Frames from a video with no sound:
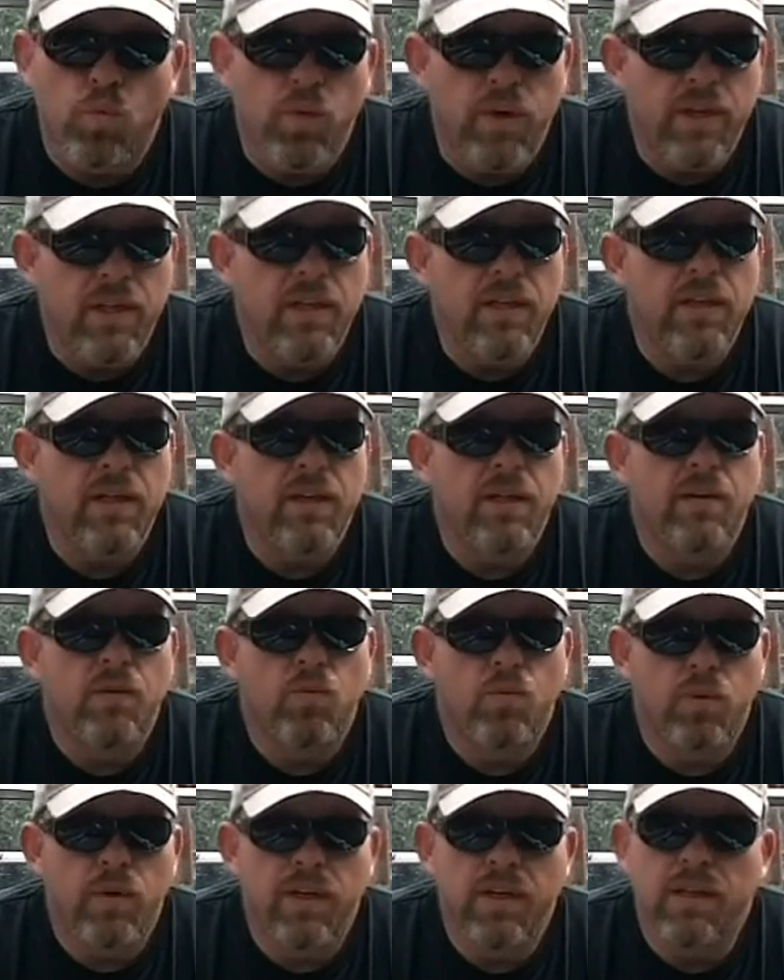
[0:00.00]

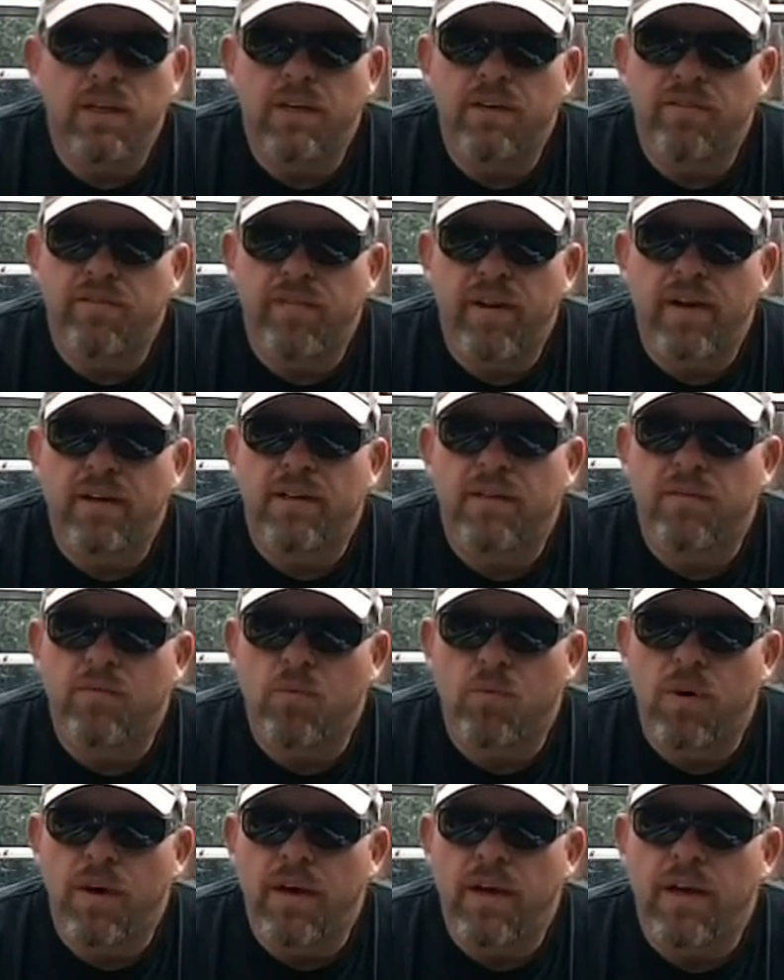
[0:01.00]
Really effective
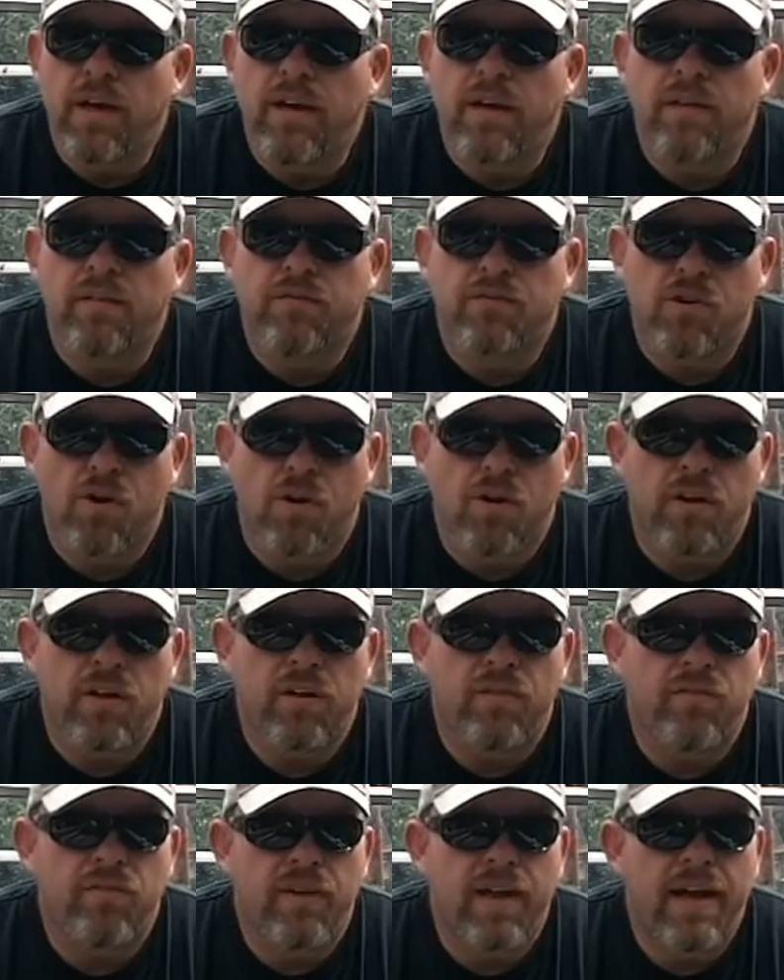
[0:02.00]
way of targeting
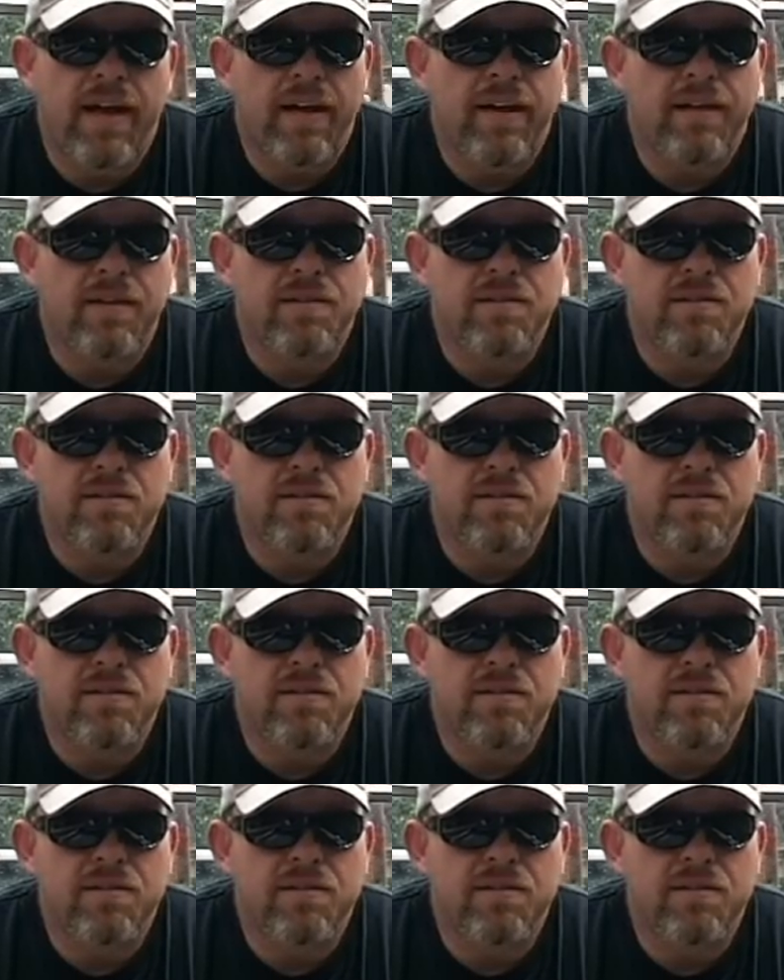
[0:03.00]
flatheads,